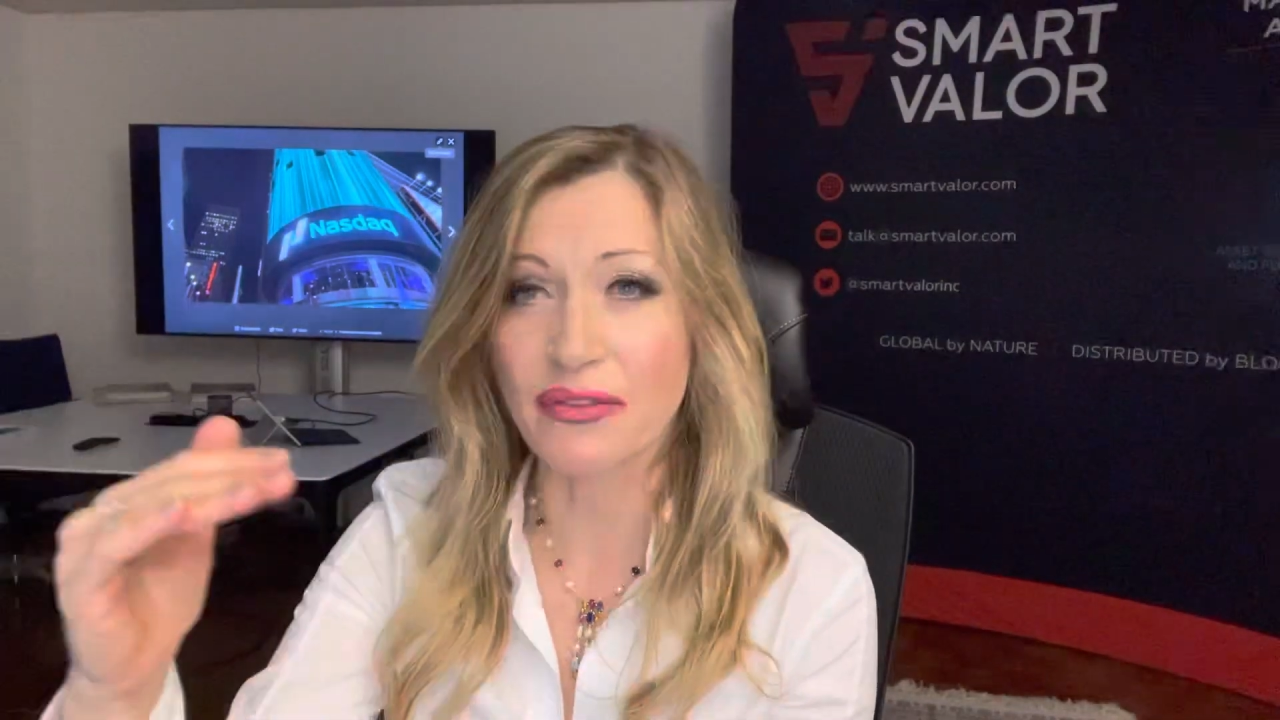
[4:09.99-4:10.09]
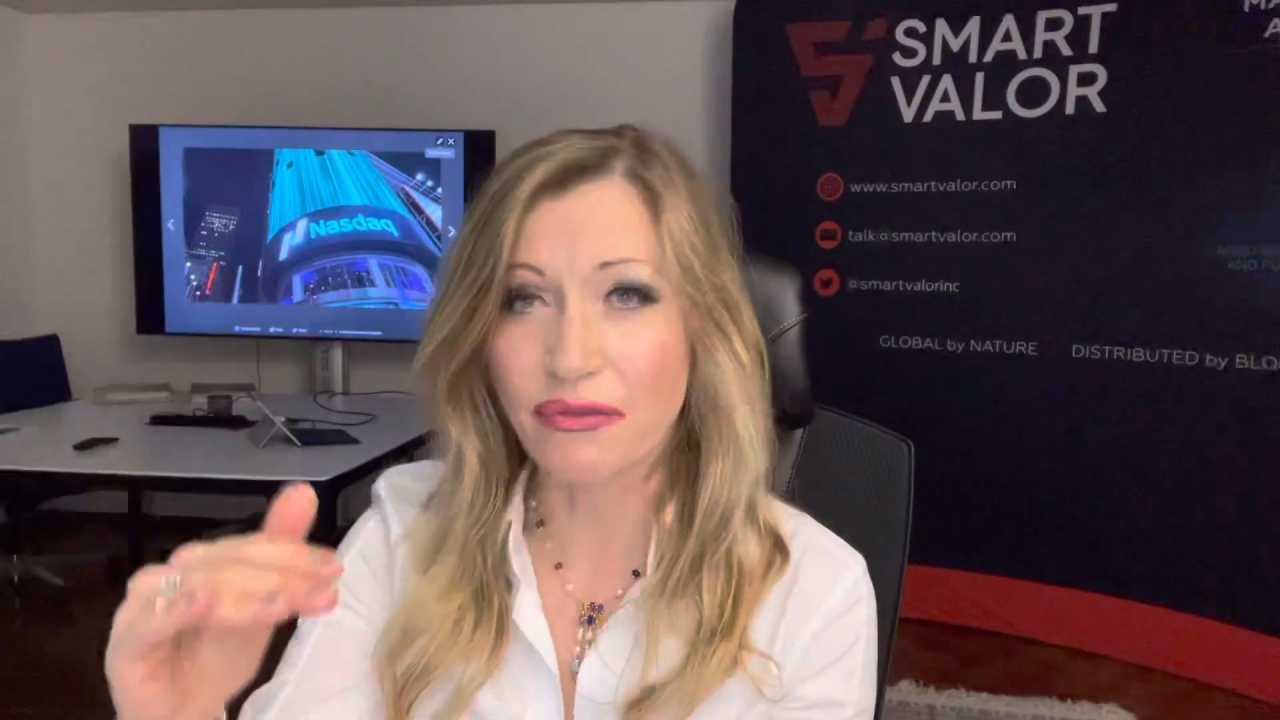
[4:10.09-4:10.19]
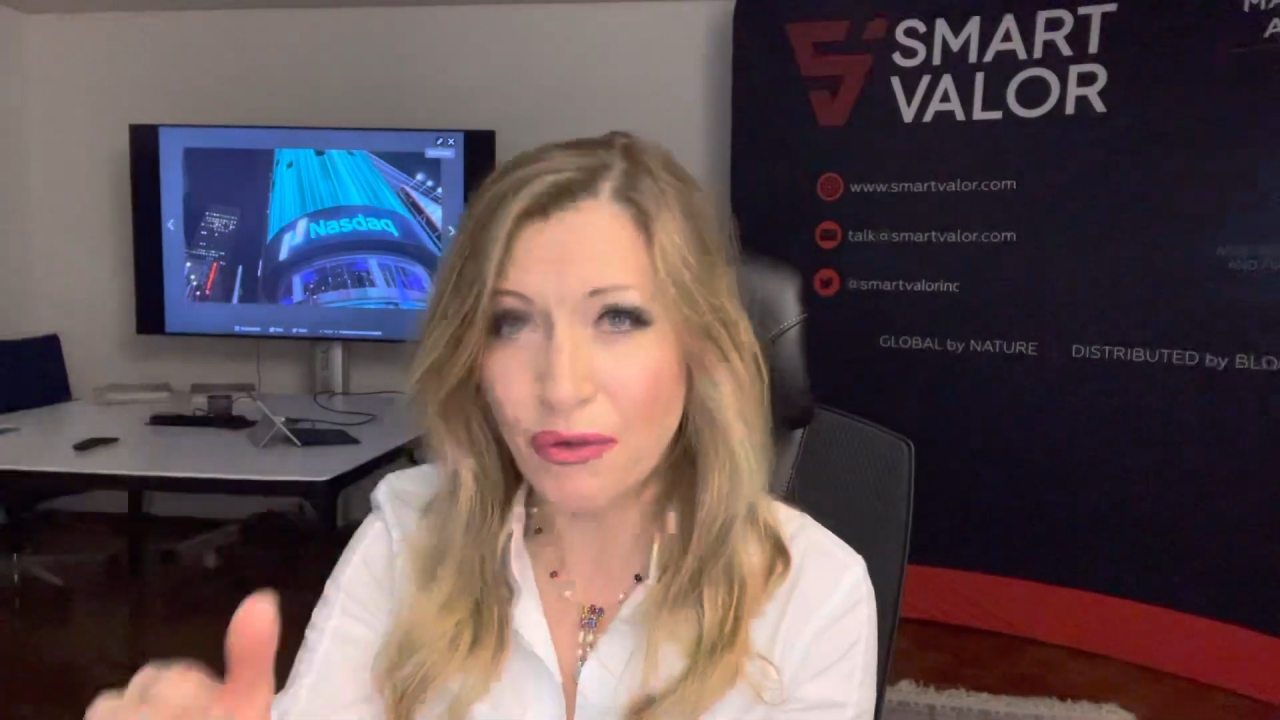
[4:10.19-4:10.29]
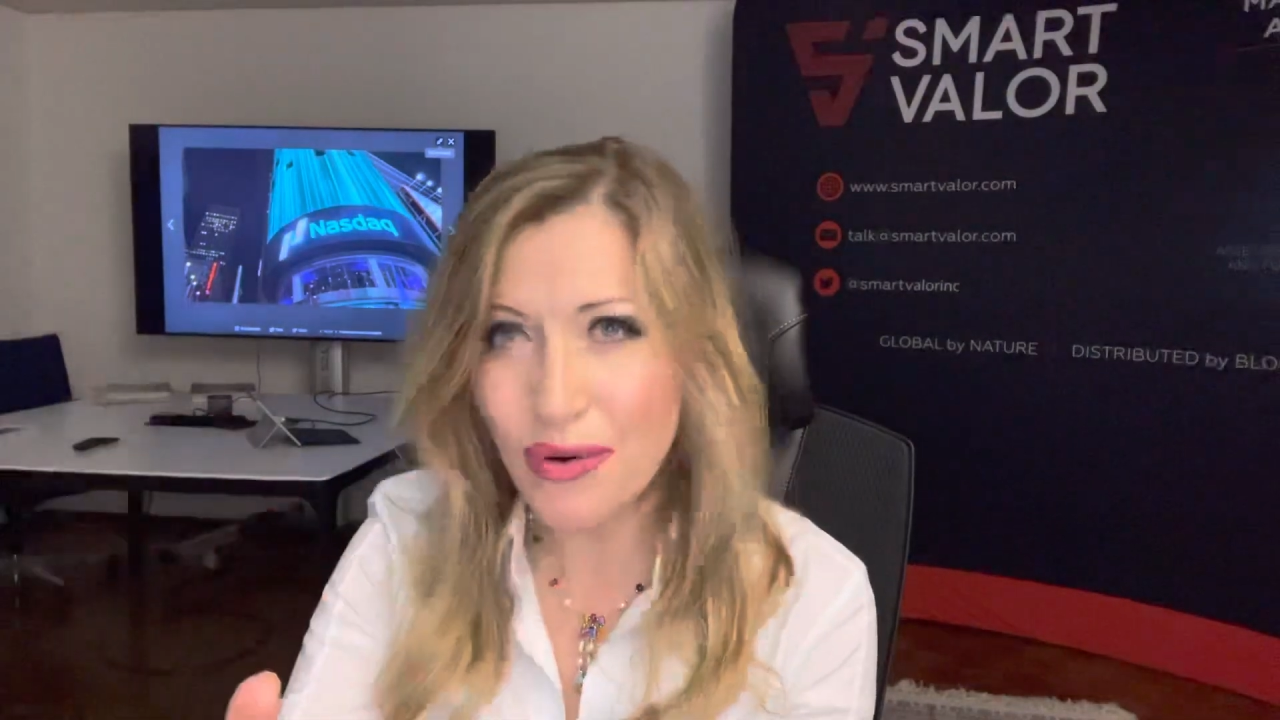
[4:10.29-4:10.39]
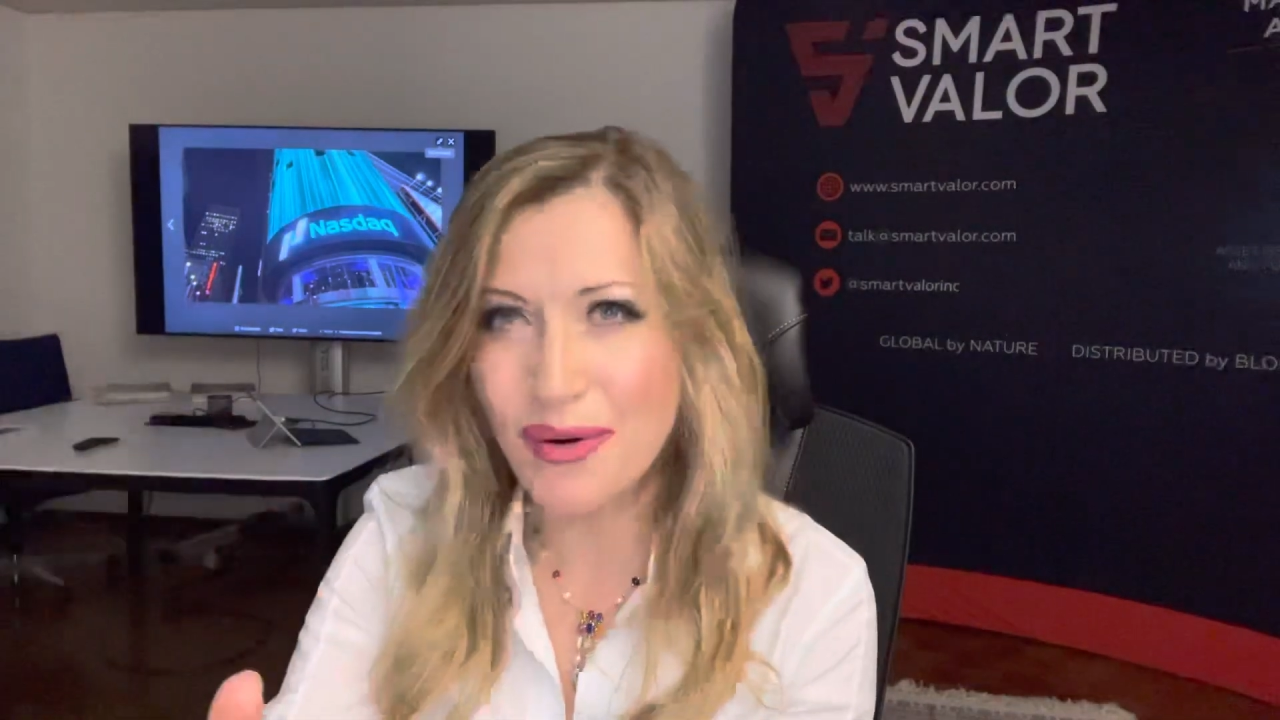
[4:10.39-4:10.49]

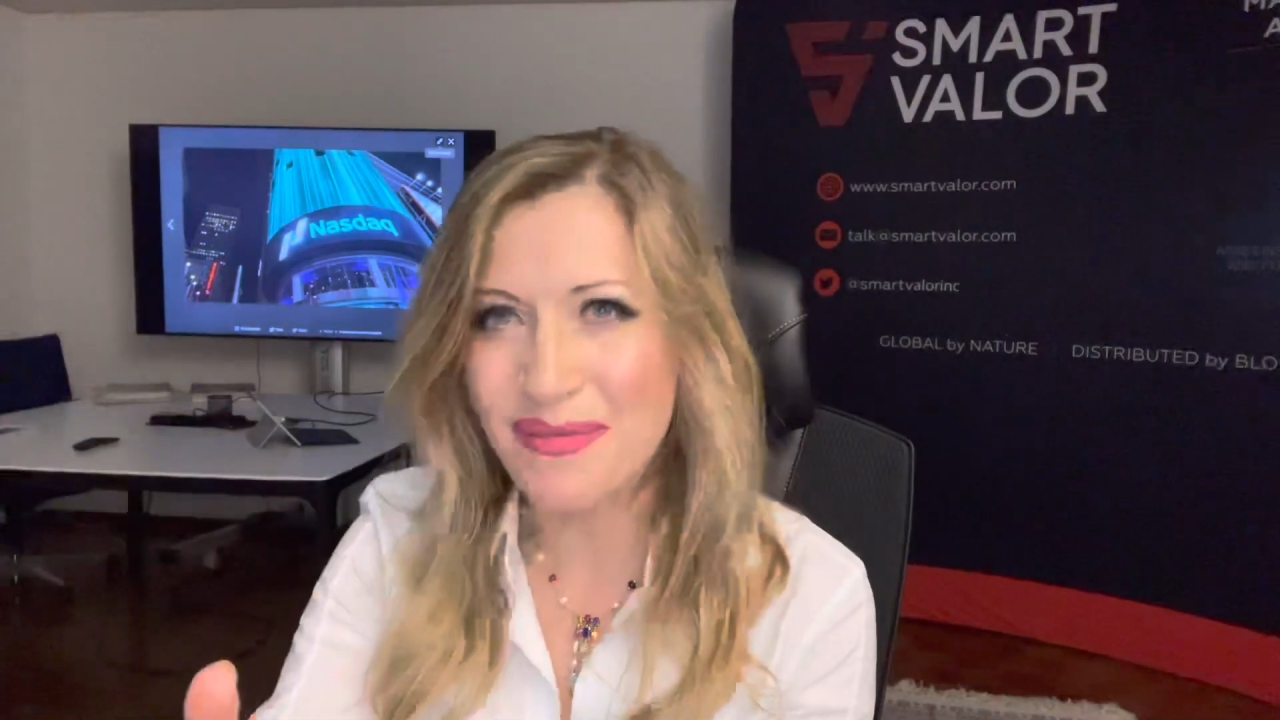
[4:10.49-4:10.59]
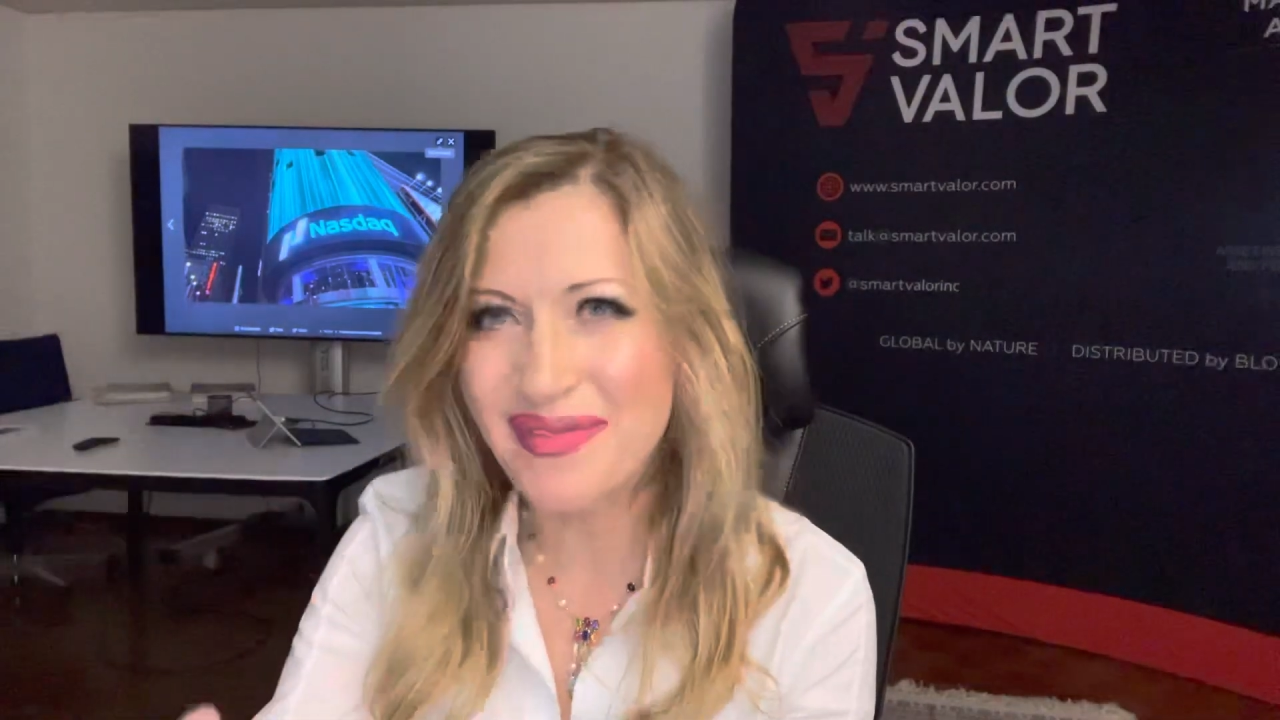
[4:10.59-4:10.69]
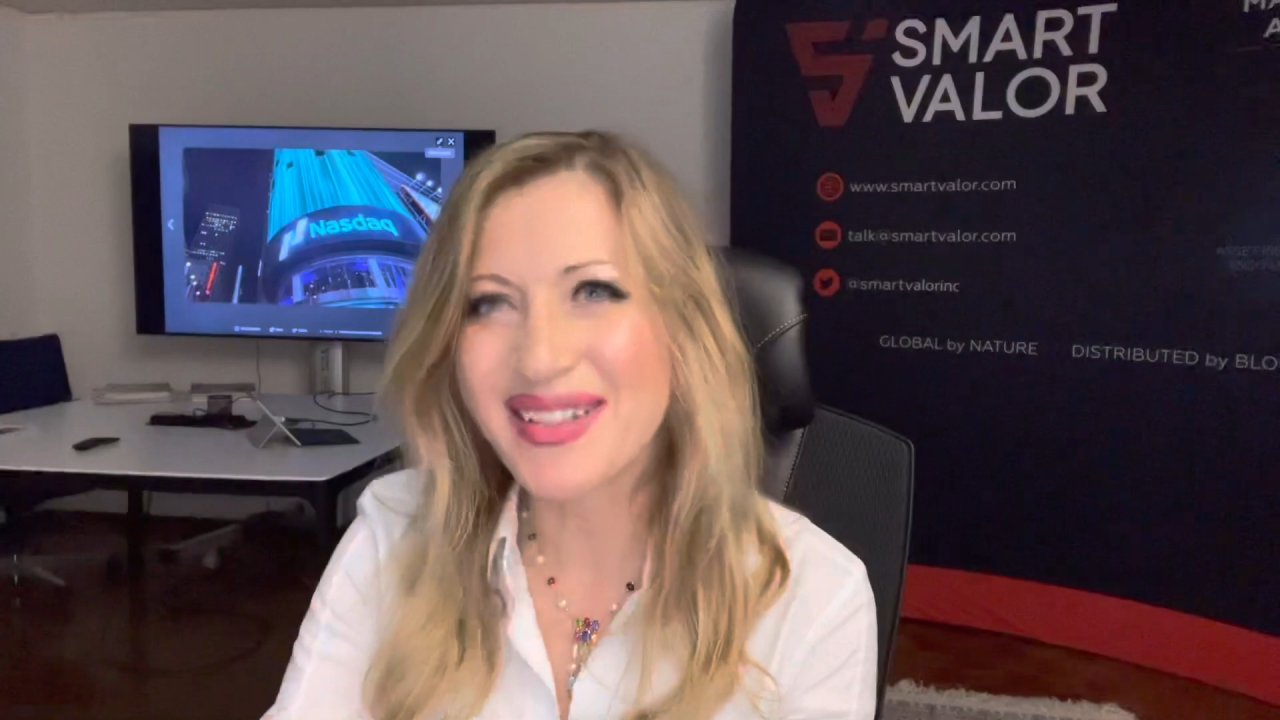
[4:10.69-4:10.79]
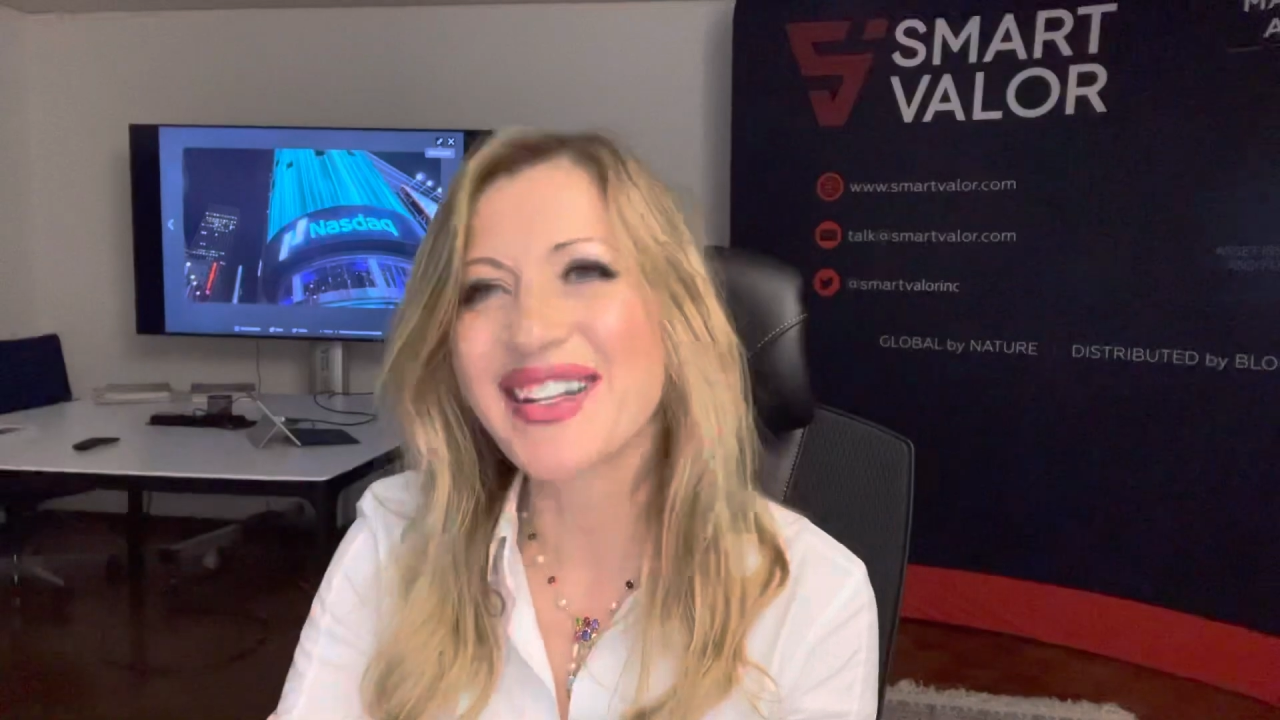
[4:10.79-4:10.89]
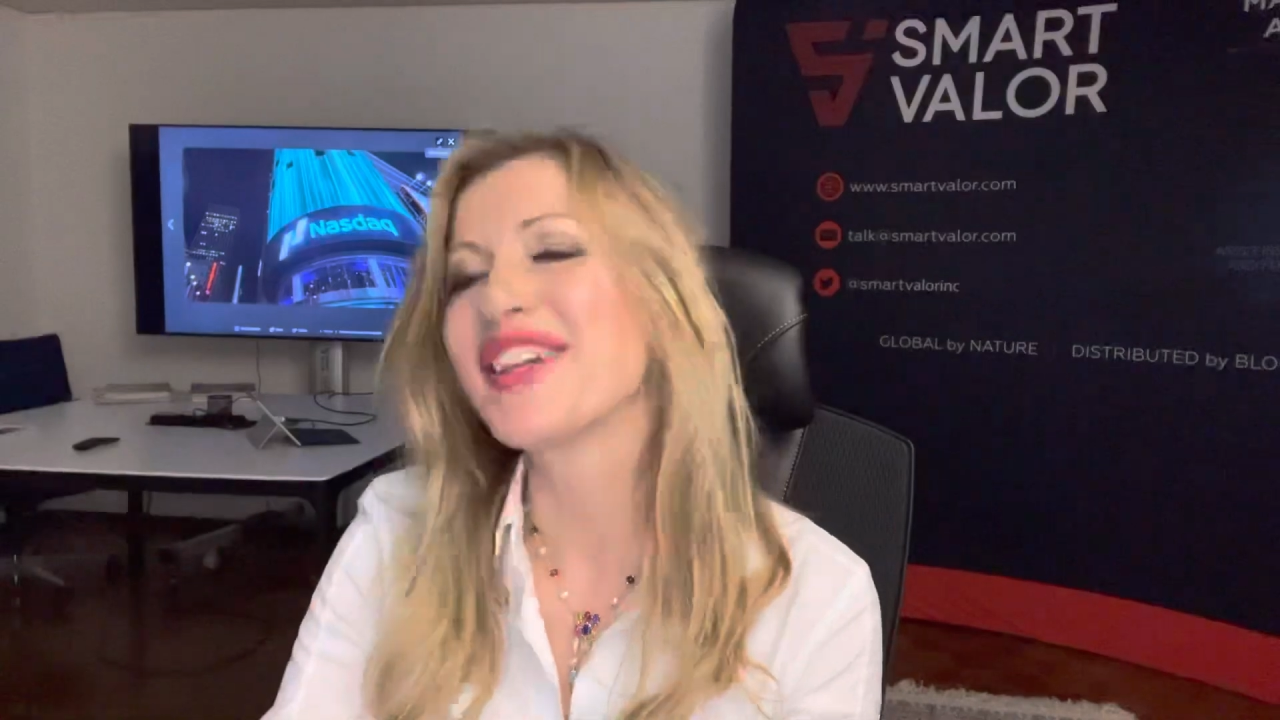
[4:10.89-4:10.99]
form